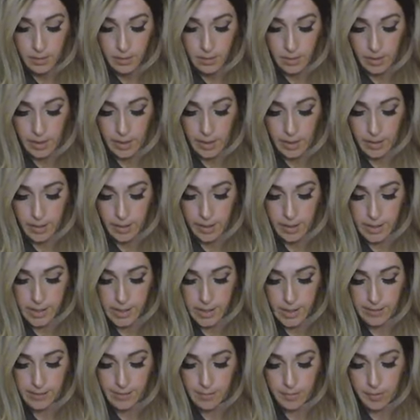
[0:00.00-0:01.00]
I can't
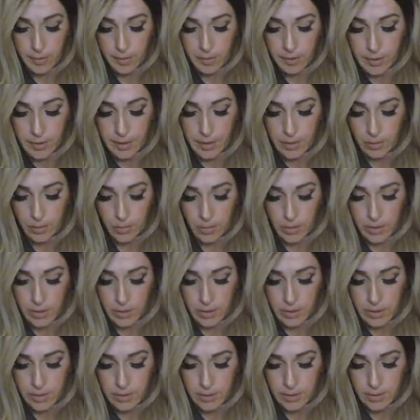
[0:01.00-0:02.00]
even put it into
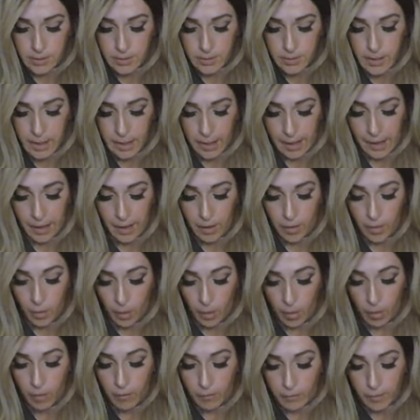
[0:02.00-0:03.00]
words how
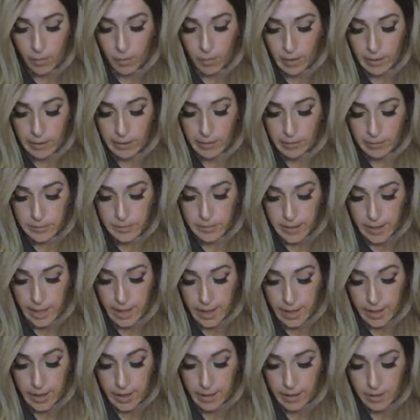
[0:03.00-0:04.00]
overwhelmed
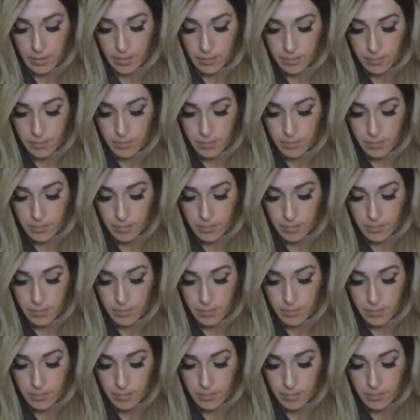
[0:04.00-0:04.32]
I am.